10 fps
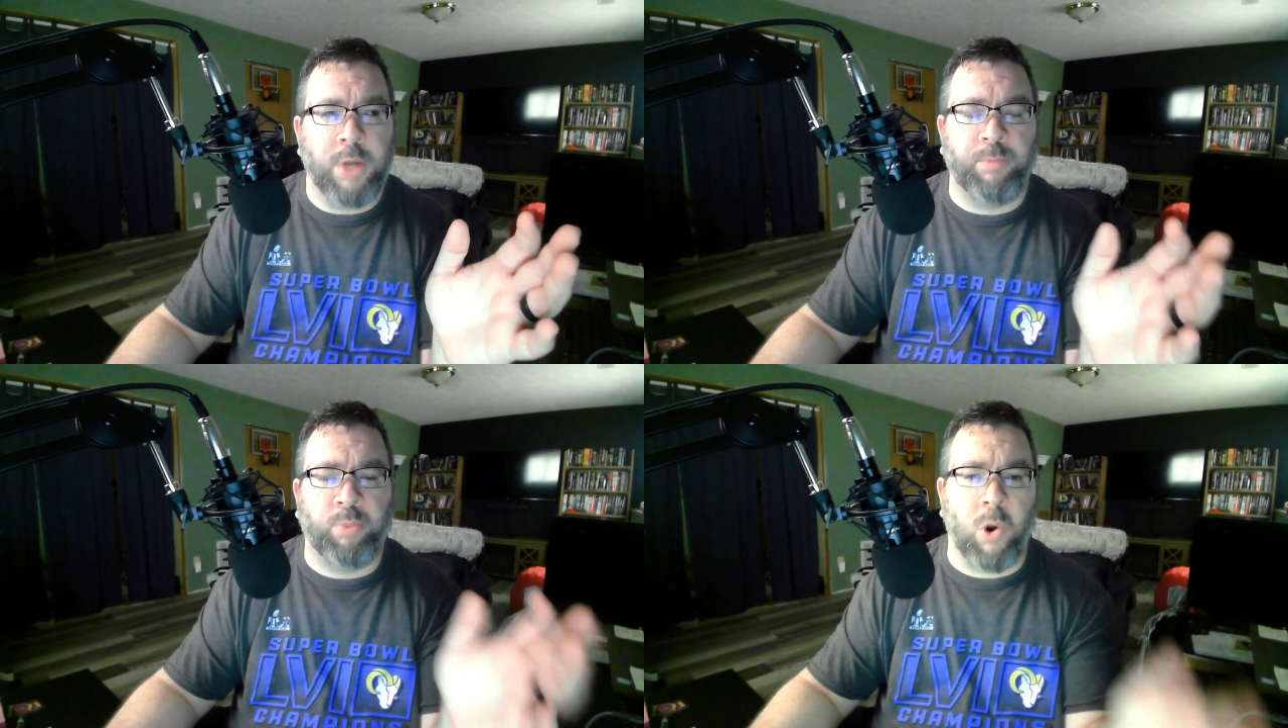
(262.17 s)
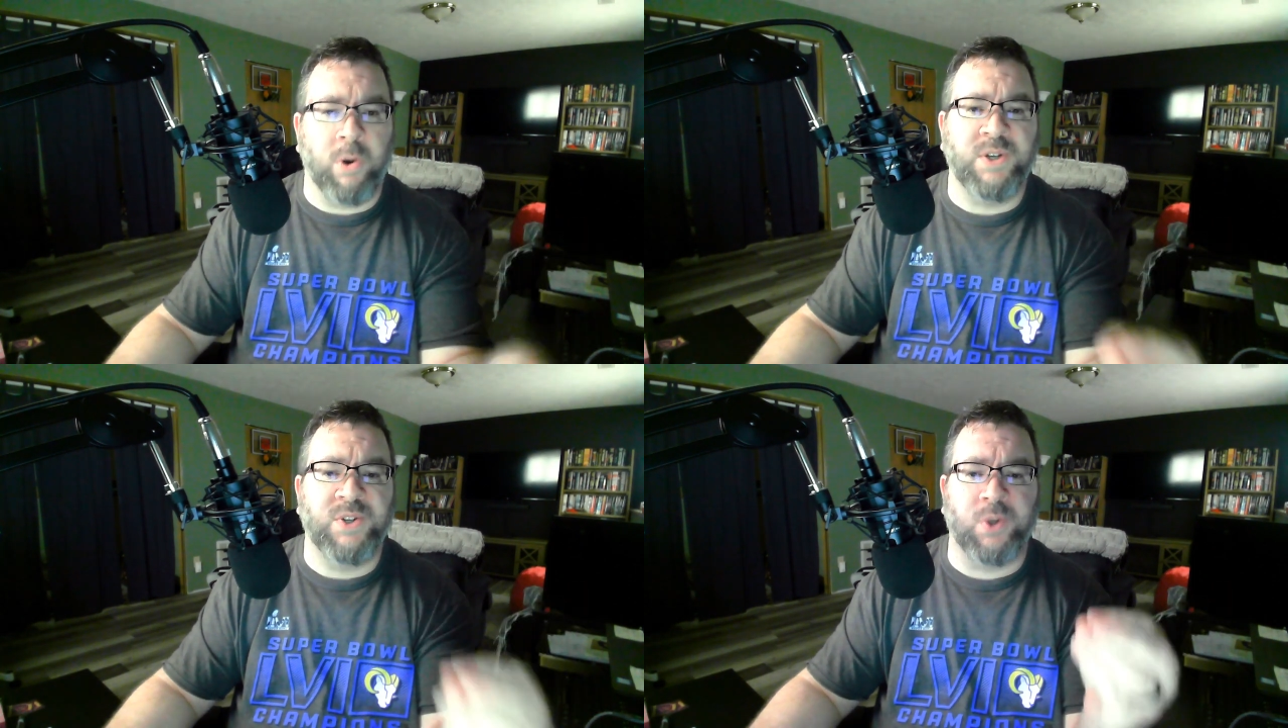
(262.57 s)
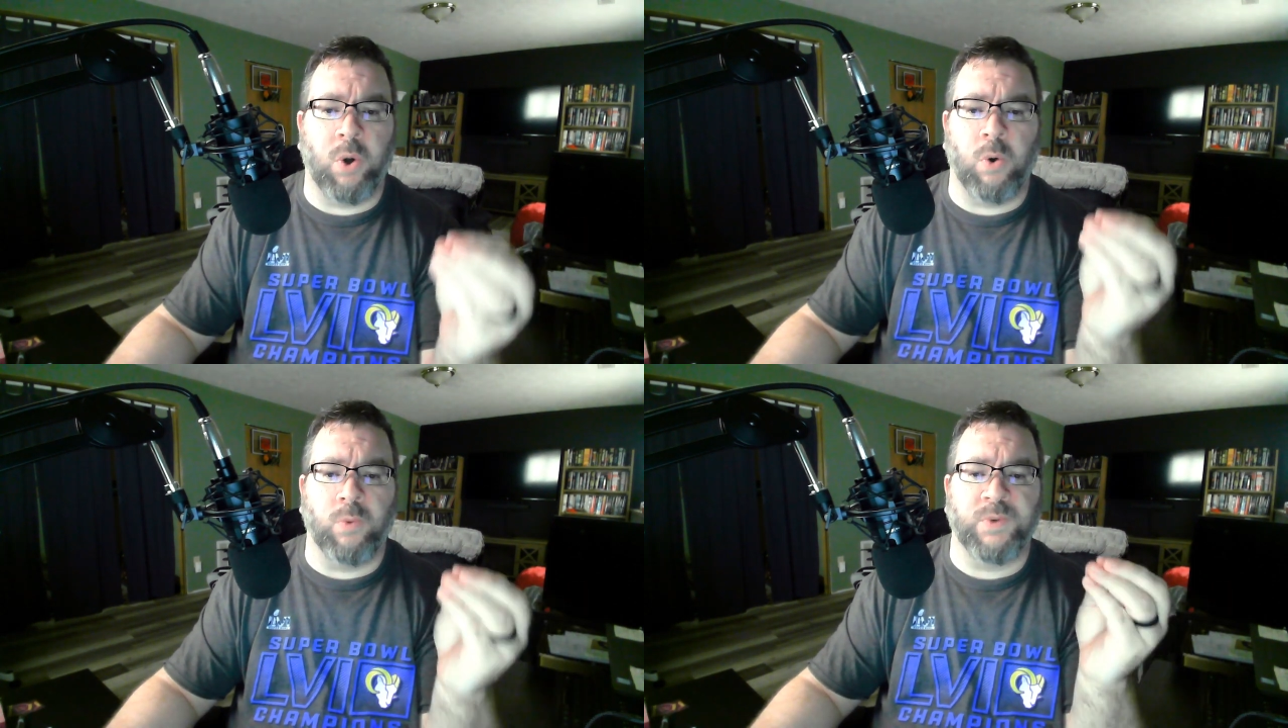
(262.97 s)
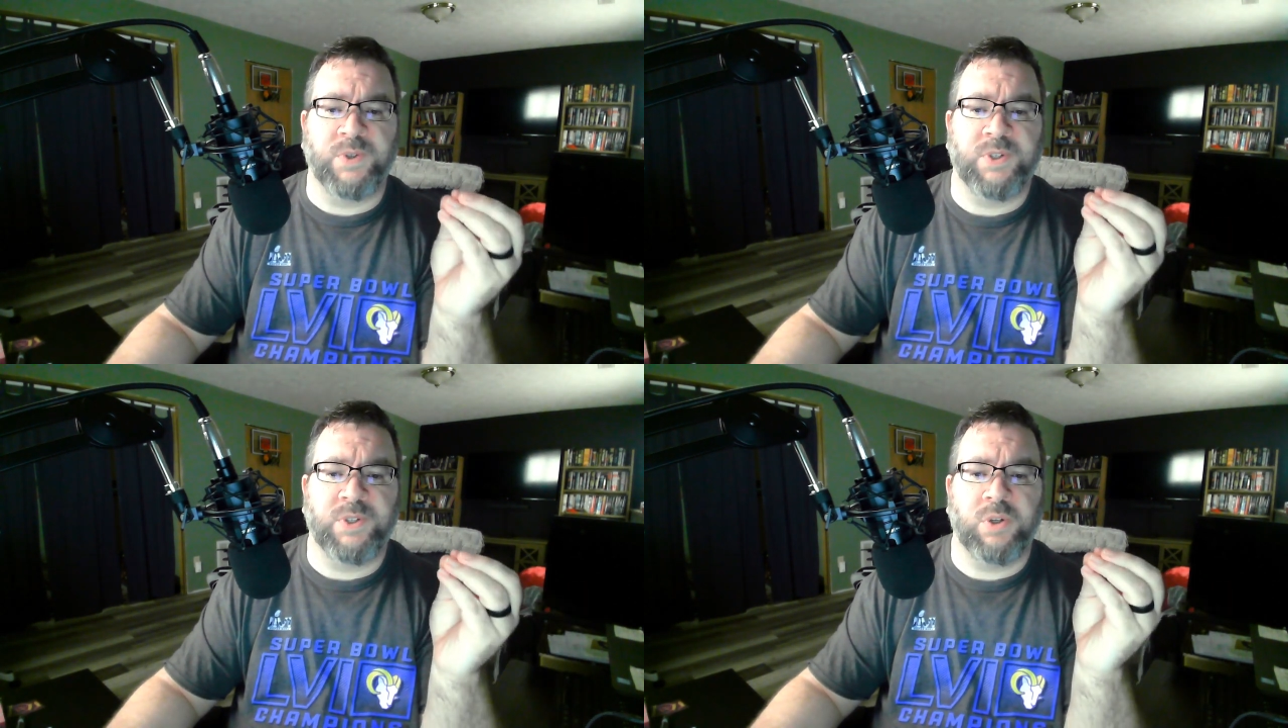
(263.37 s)
broken
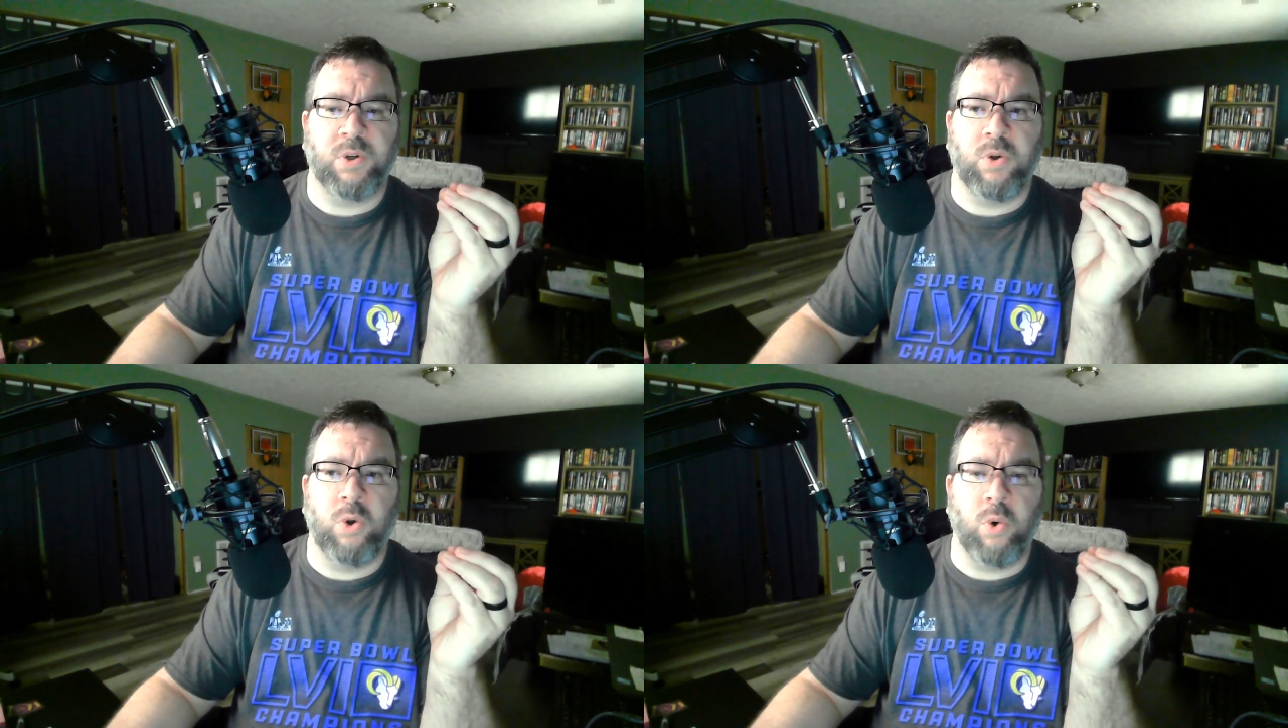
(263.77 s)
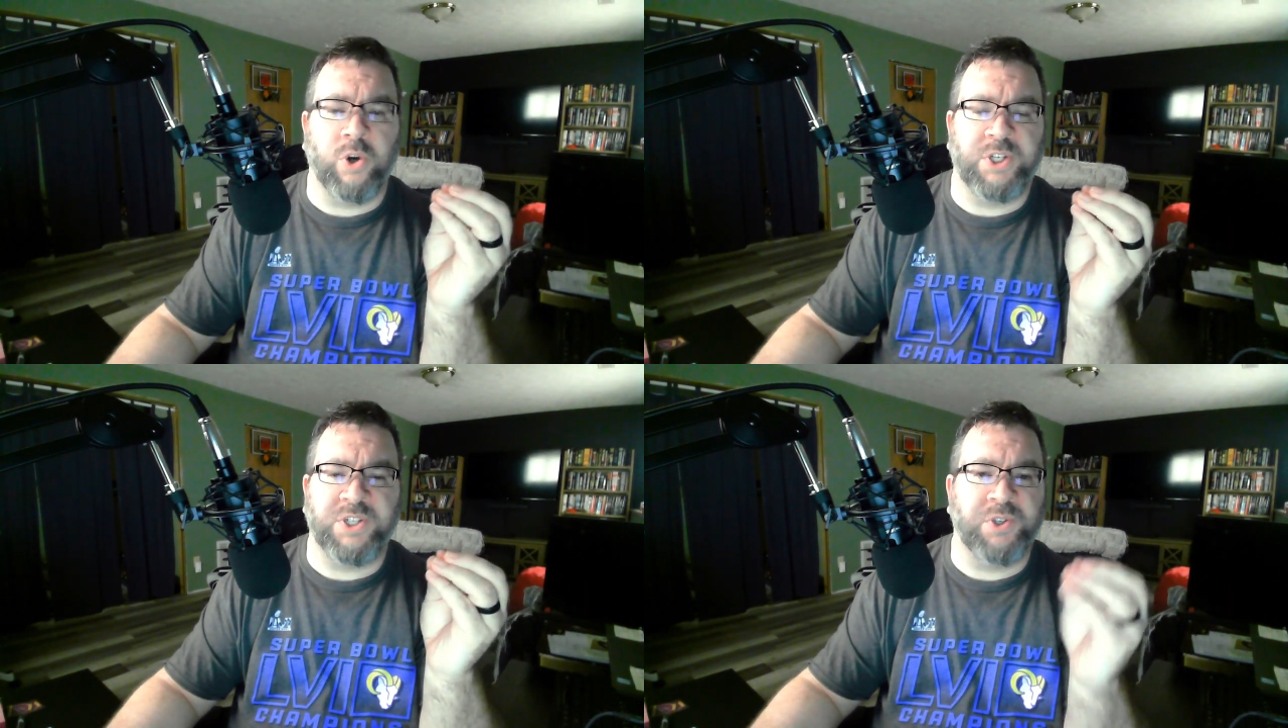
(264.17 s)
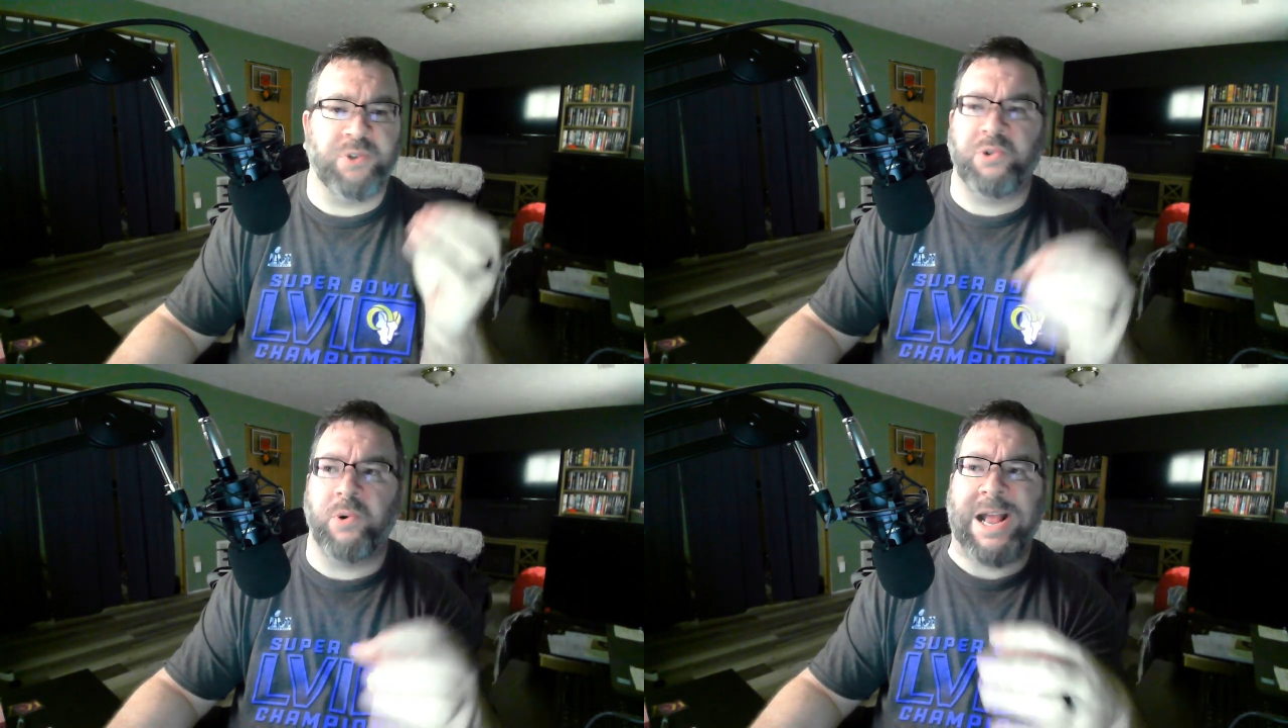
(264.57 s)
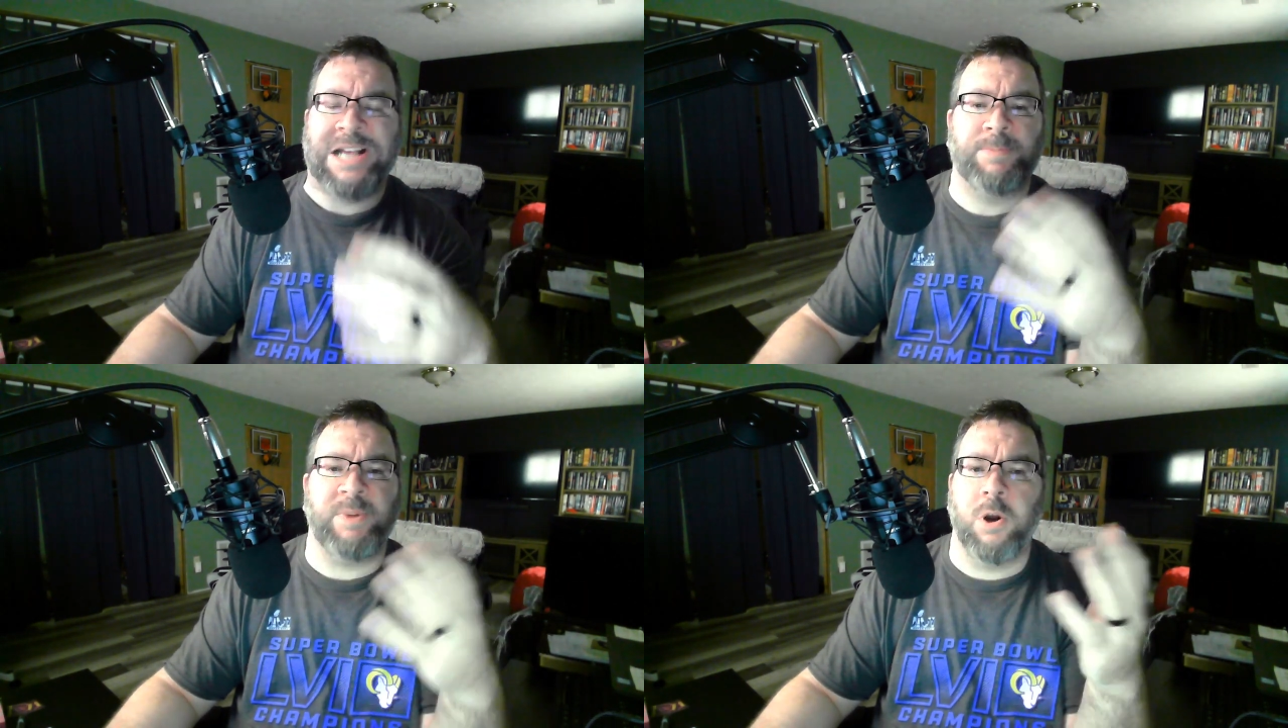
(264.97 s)
souls who are just
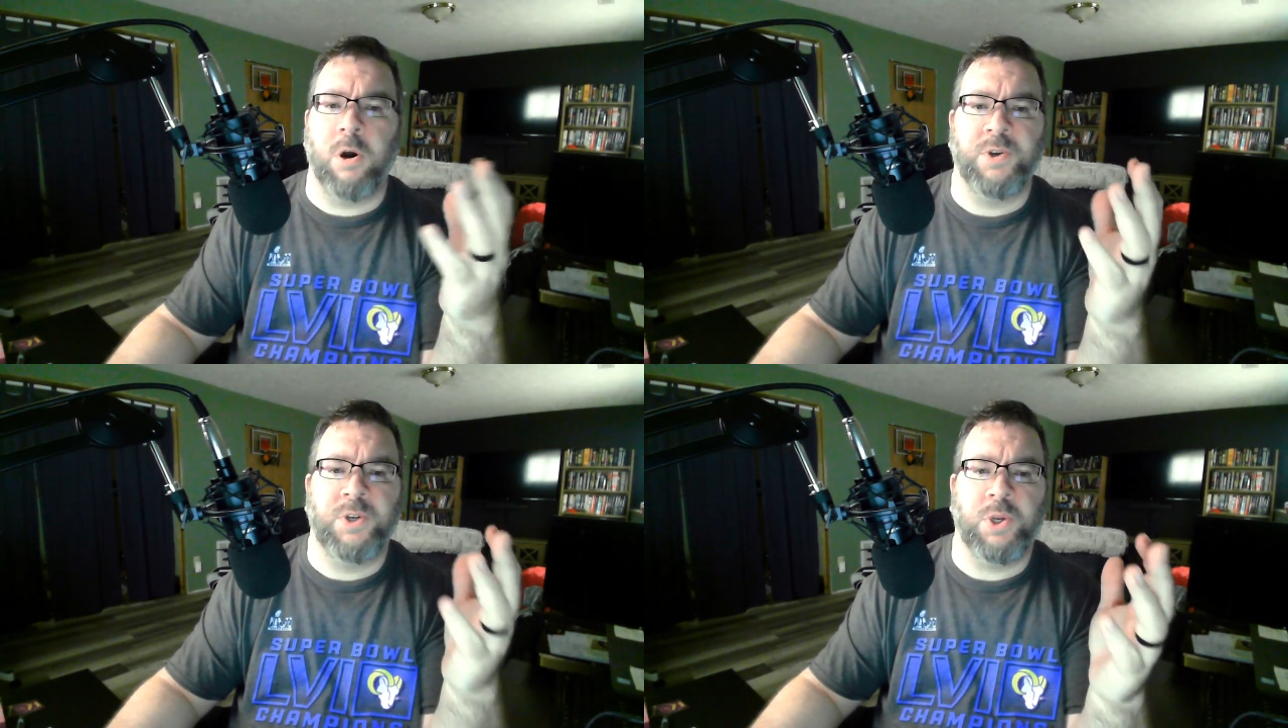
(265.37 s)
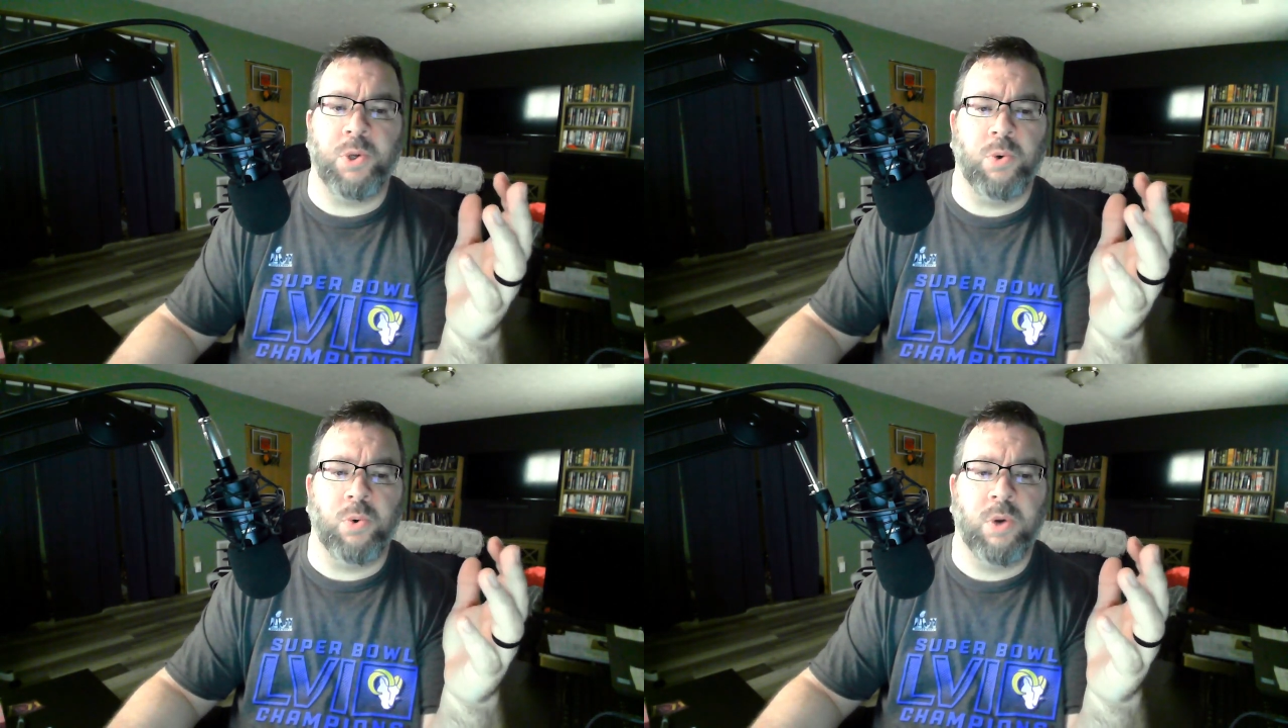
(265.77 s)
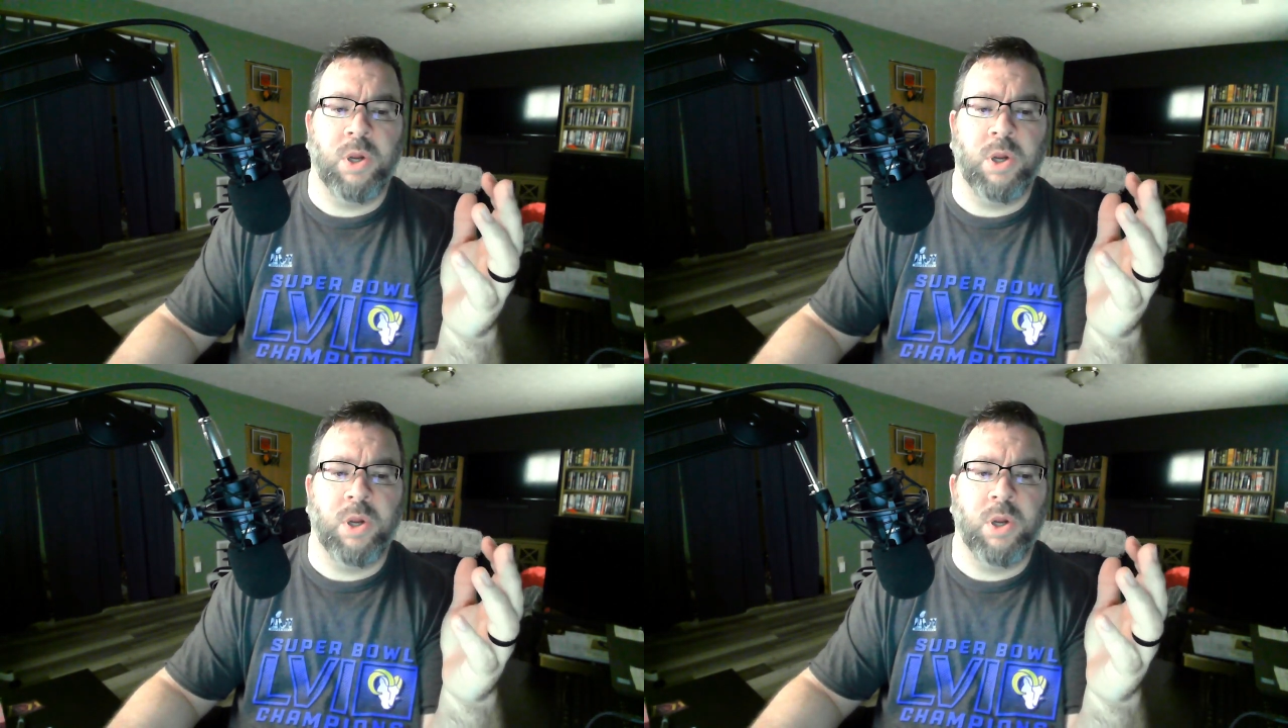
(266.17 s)
grasping onto